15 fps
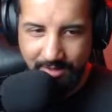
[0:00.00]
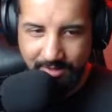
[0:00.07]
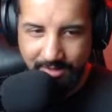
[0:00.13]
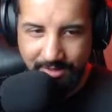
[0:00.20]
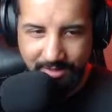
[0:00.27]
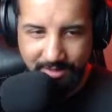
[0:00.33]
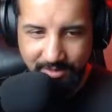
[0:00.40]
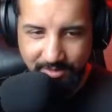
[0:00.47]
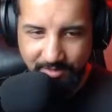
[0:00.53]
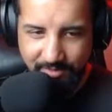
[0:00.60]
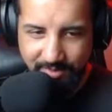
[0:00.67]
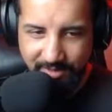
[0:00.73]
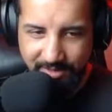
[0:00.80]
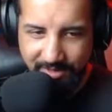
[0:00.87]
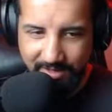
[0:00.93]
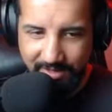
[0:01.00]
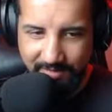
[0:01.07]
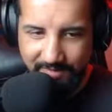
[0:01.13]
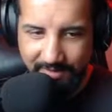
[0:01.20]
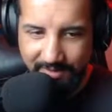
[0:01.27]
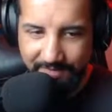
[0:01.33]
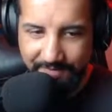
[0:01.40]
So we have
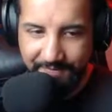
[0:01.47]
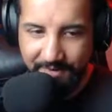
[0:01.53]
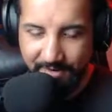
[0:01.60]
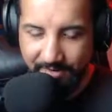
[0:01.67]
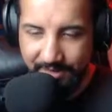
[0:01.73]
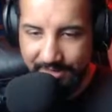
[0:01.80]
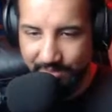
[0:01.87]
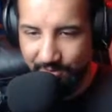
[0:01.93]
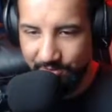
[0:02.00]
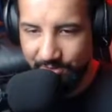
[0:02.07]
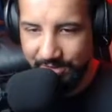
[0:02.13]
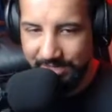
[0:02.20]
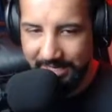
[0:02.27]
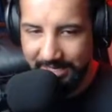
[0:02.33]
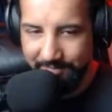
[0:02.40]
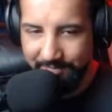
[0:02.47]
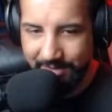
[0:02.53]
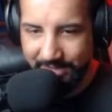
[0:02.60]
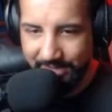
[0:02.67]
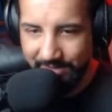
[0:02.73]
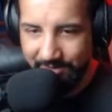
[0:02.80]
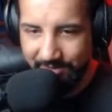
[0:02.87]
the Furious Ultracite
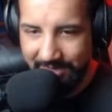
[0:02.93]
Pistol.